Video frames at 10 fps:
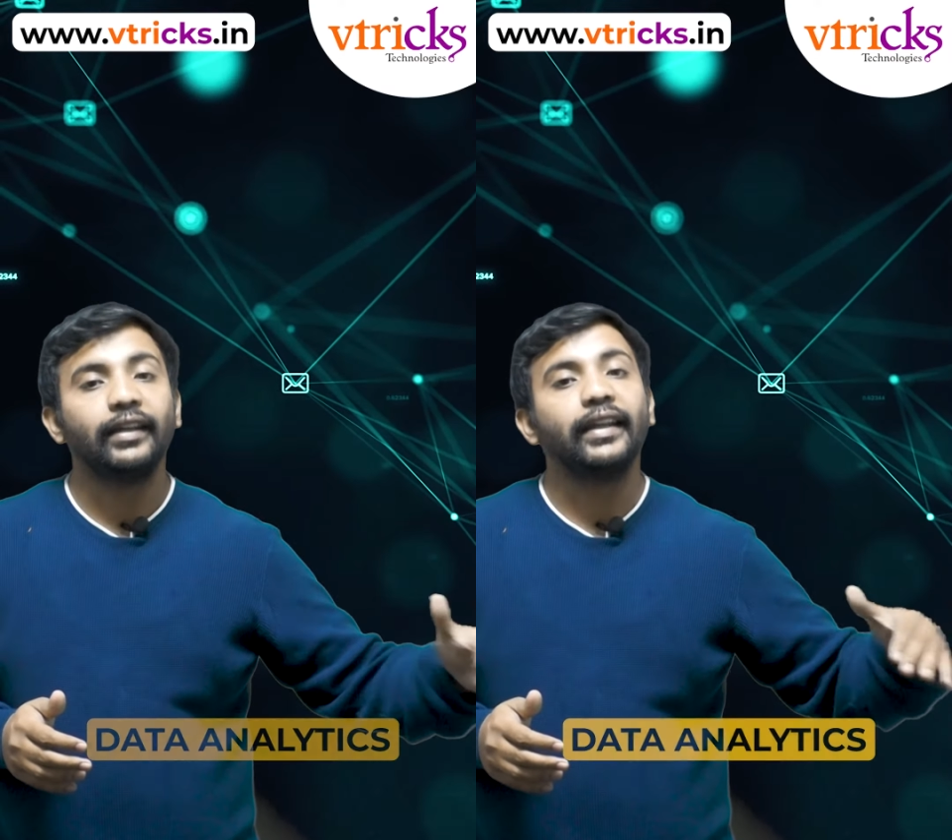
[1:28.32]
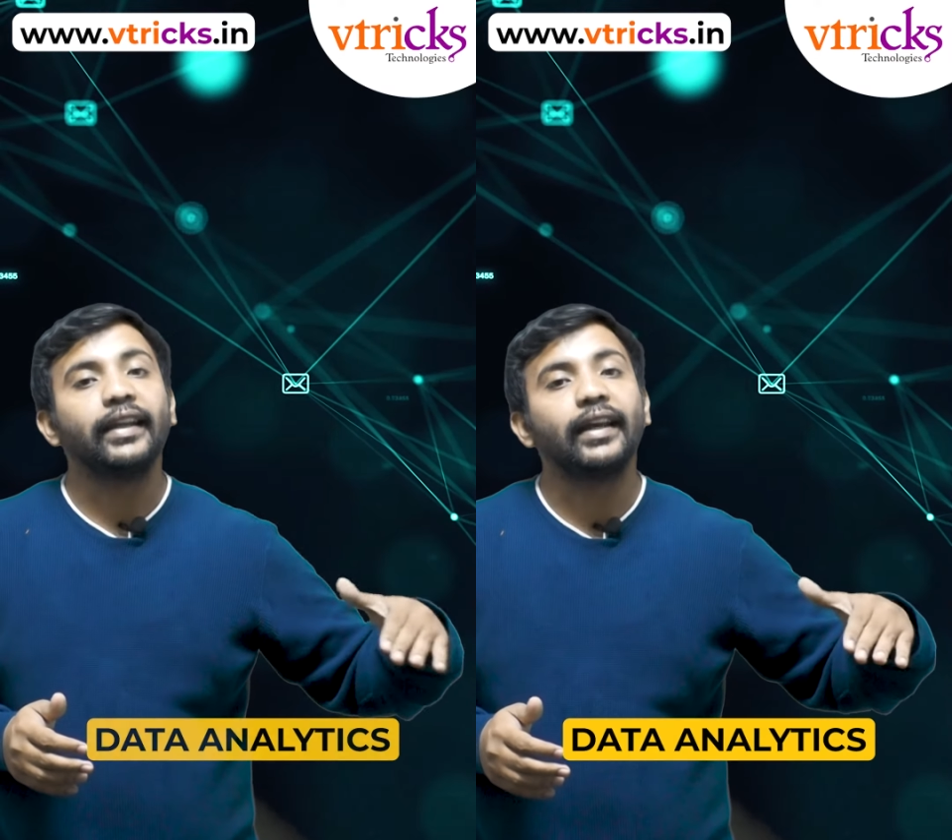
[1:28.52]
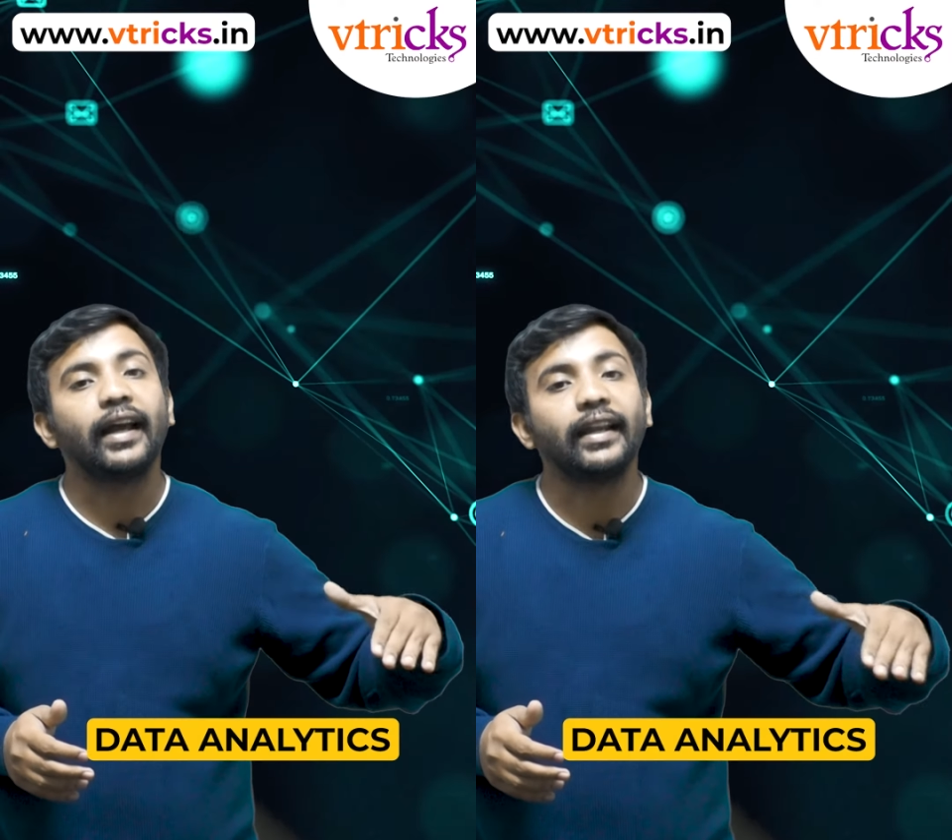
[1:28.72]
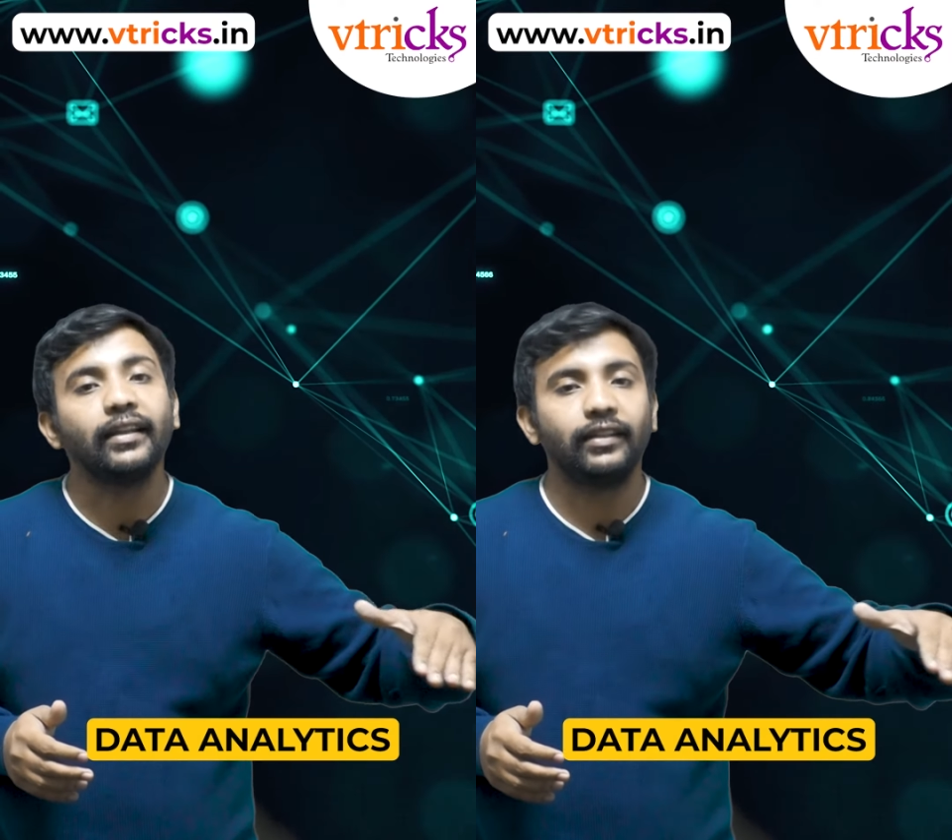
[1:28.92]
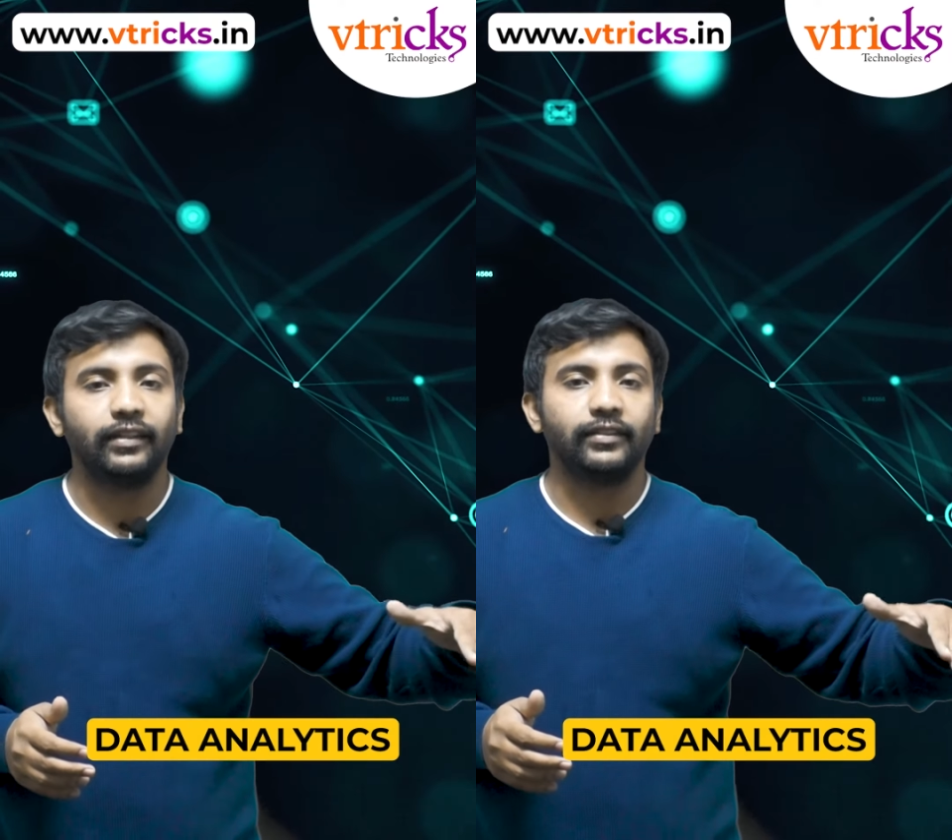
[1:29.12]
data
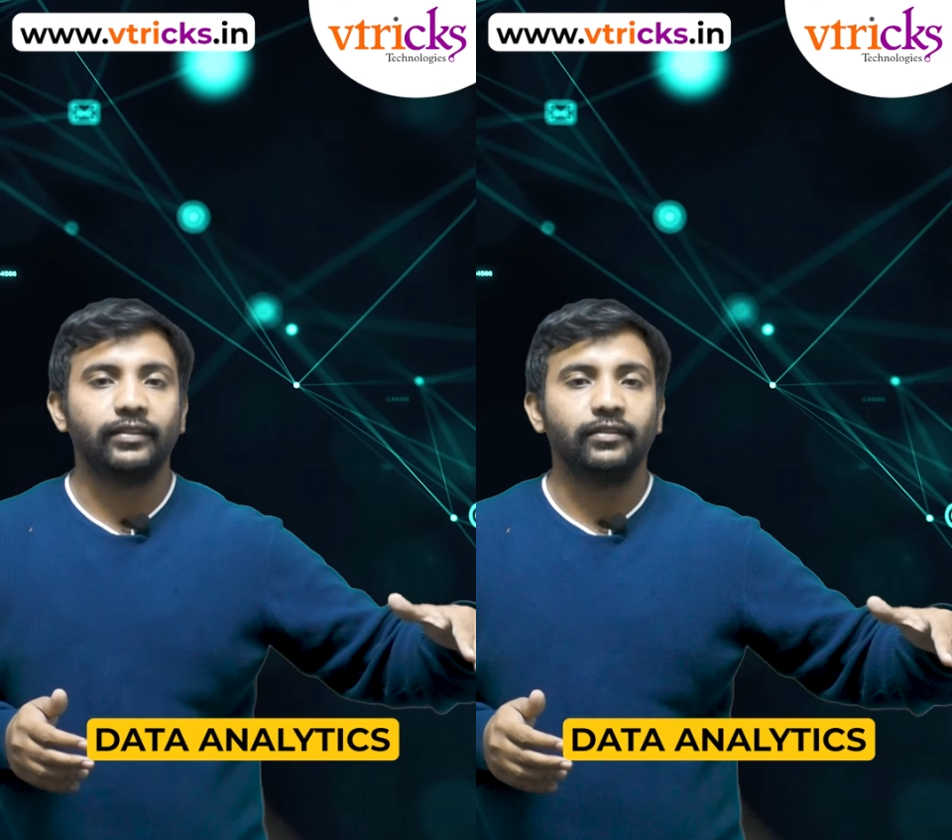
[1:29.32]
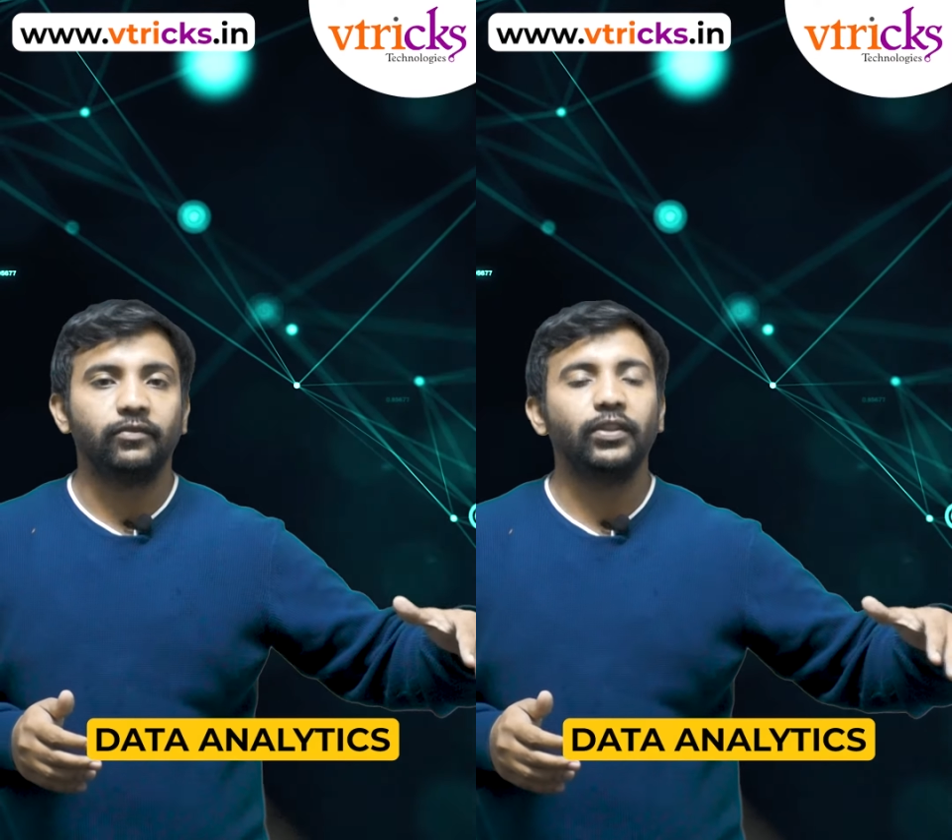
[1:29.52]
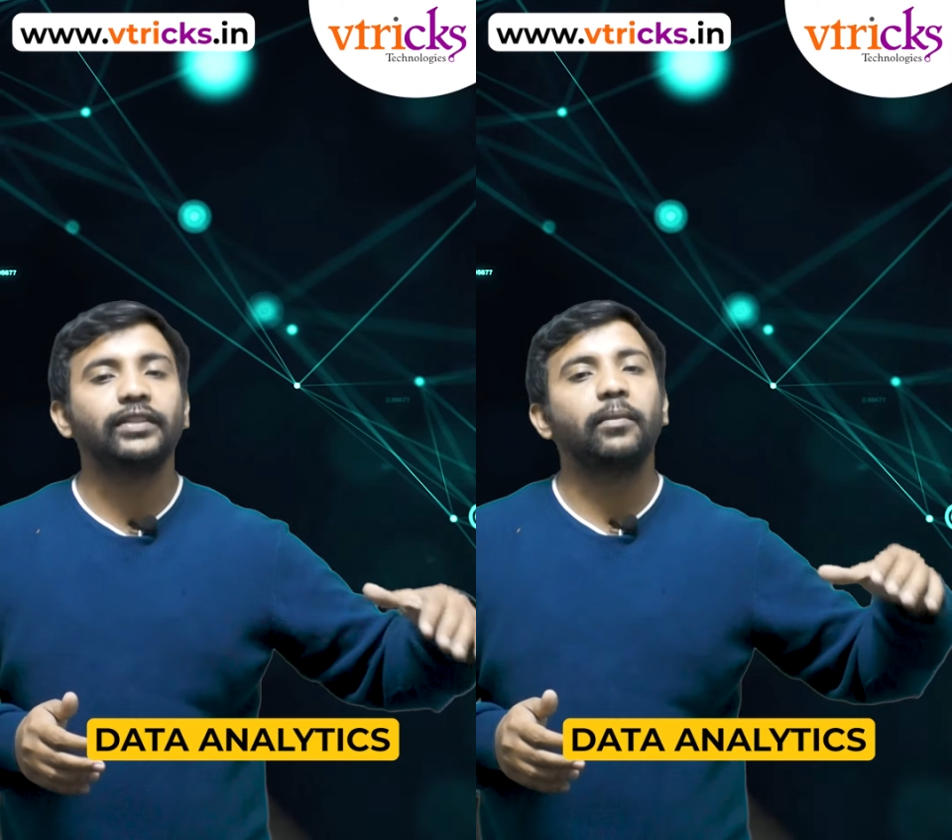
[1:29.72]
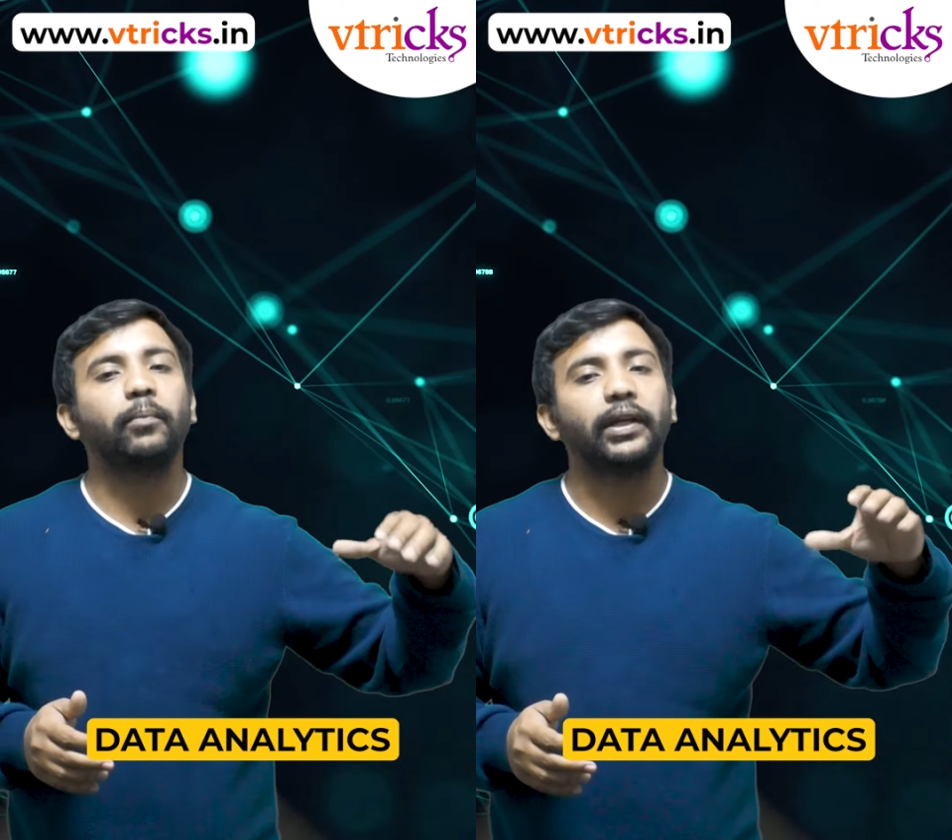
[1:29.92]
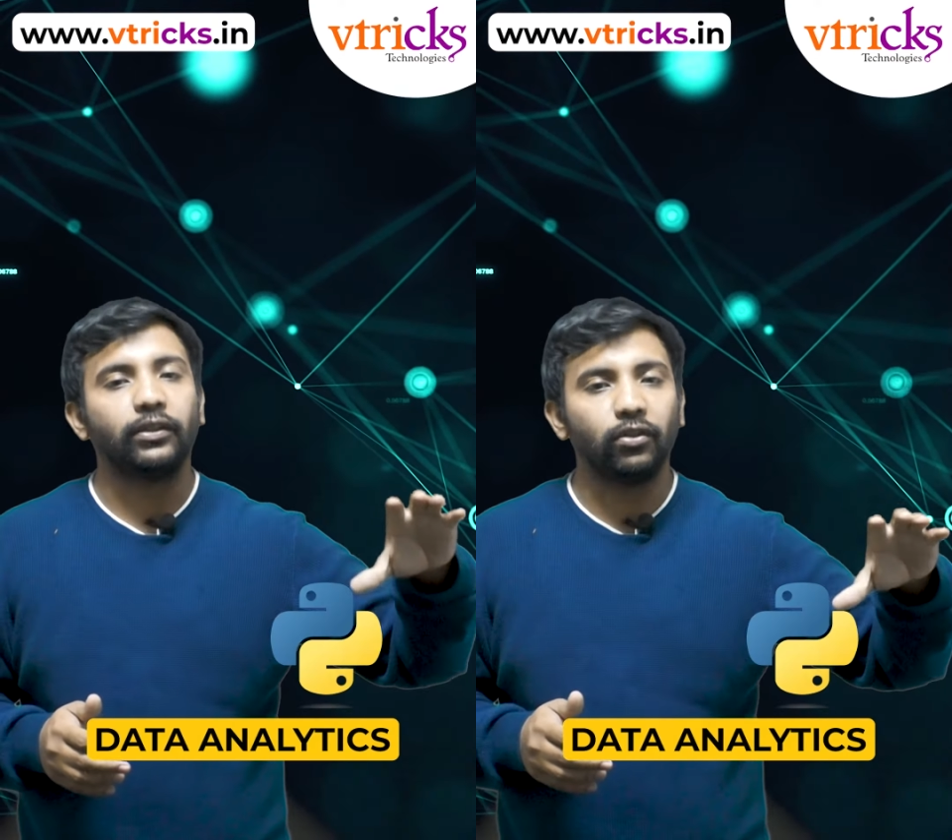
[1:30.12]
analytics with some
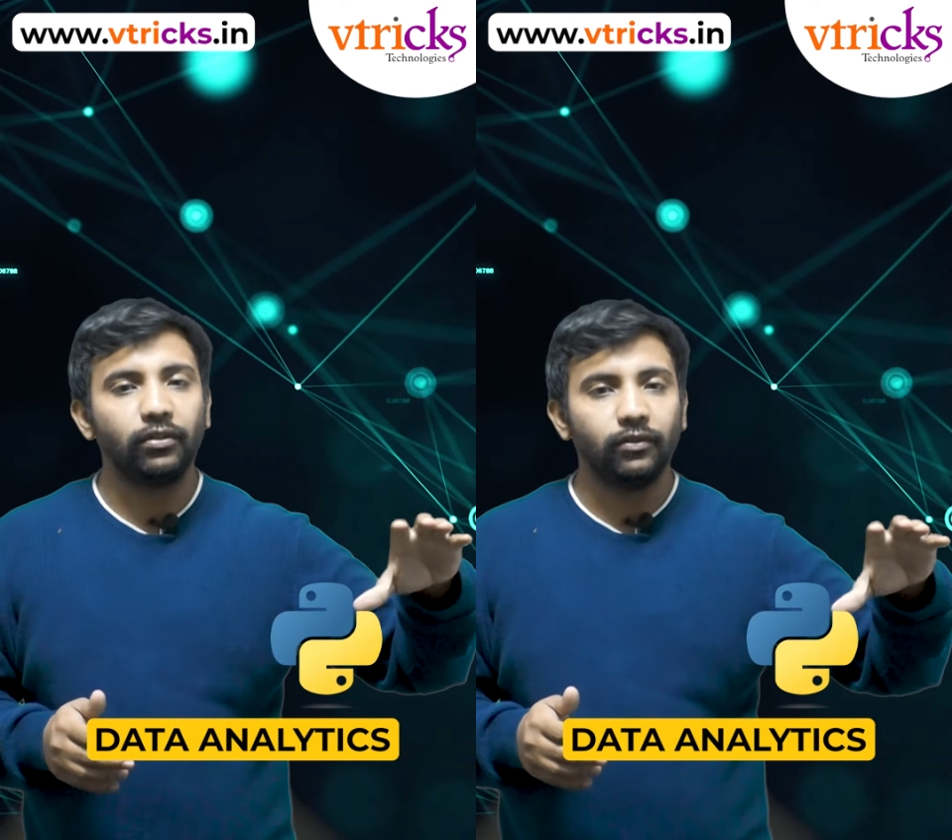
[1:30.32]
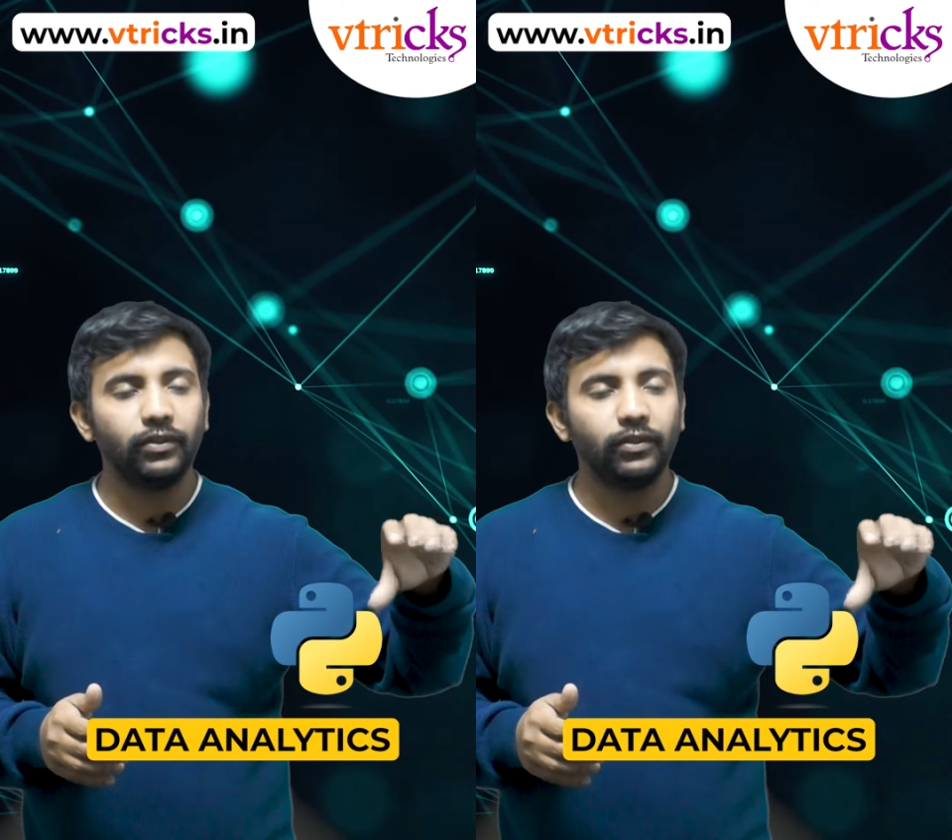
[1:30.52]
Python,